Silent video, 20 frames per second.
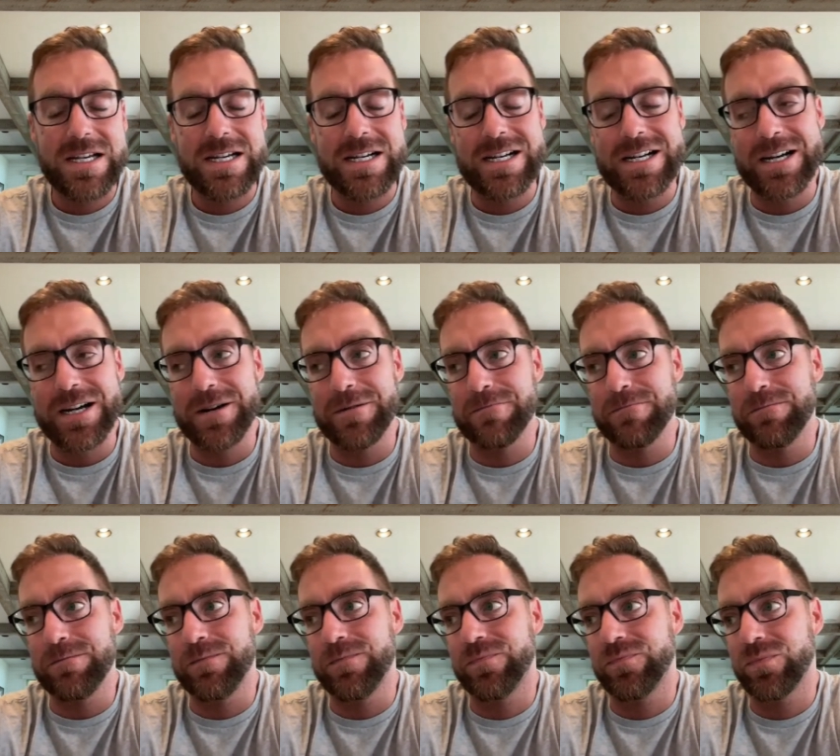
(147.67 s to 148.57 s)

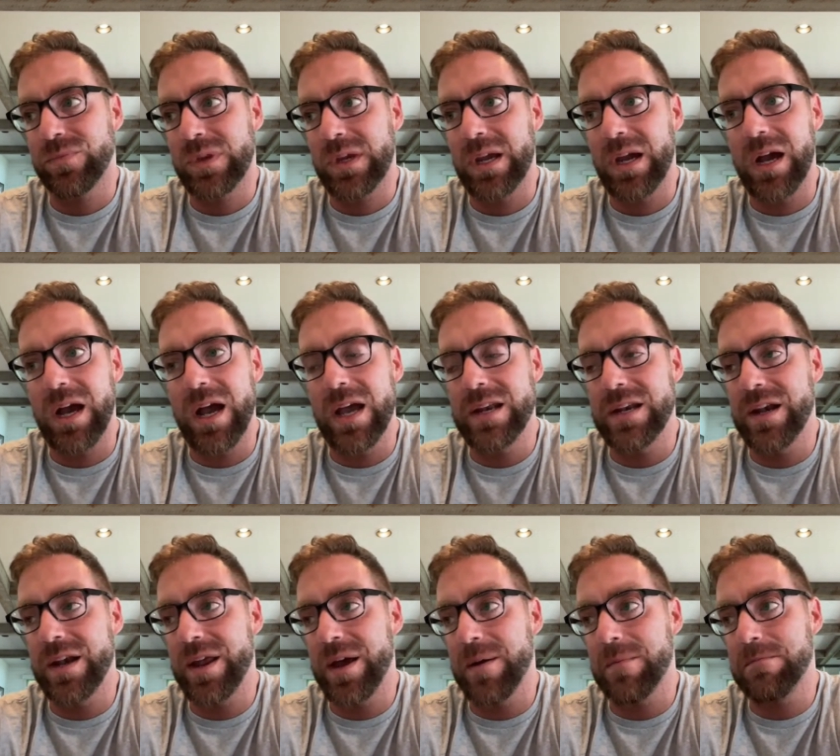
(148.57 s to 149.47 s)
I
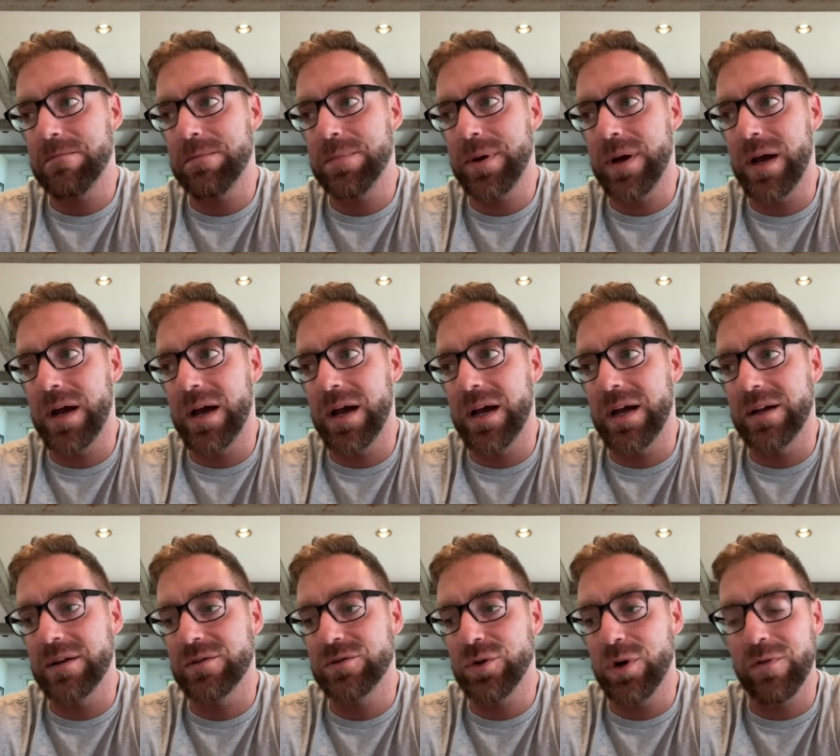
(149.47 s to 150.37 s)
ended up
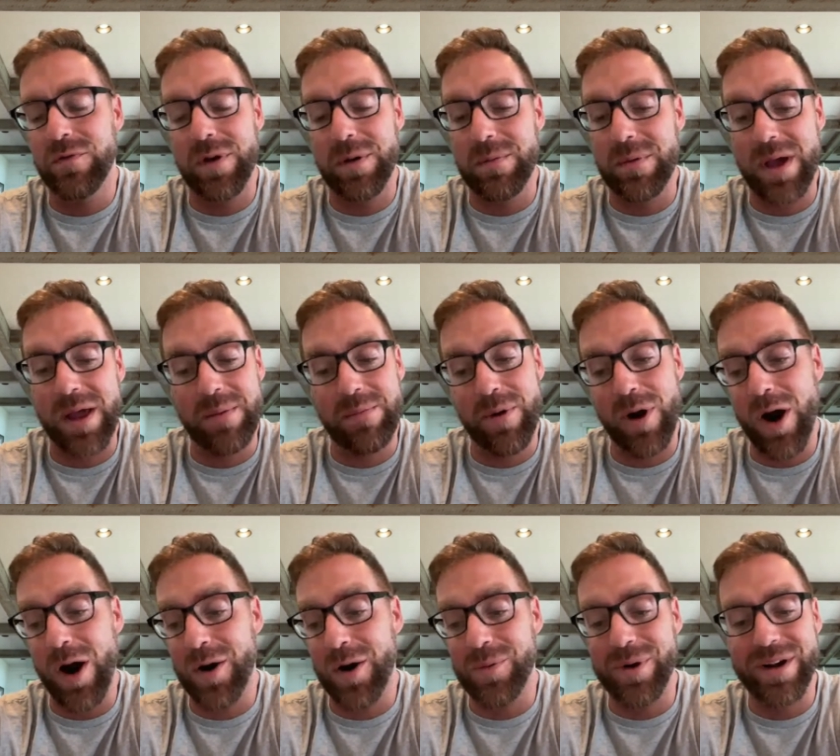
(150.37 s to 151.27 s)
sort of at a
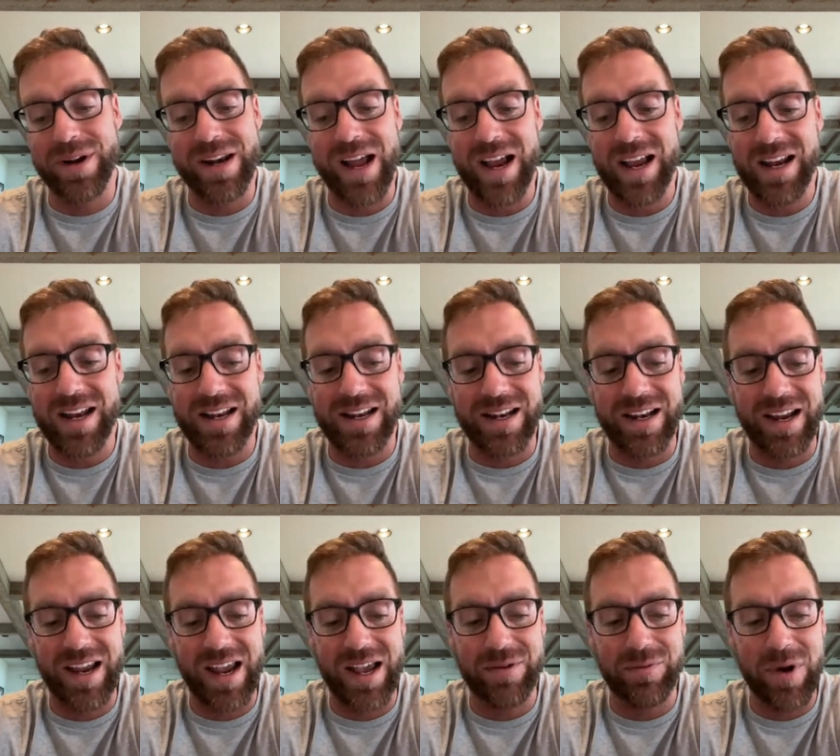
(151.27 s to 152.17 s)
bar one night
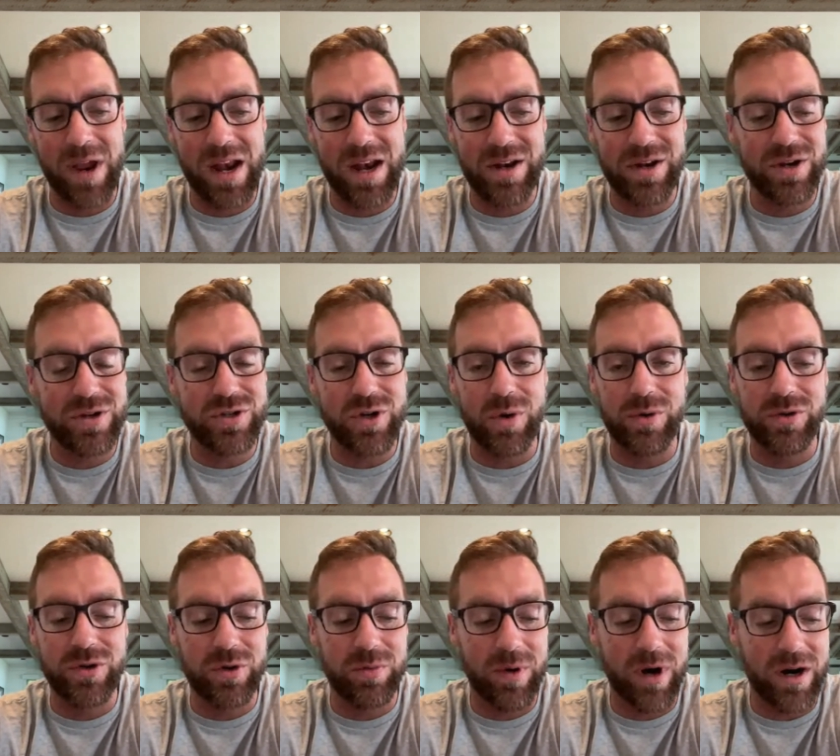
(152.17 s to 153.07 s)
and ran into Joe
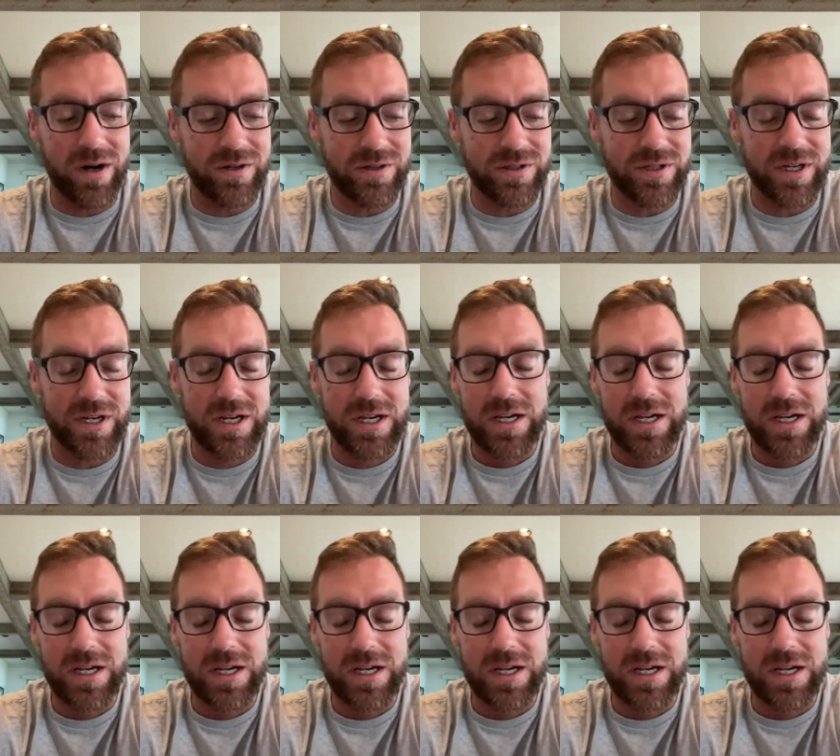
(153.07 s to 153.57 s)
Dumars.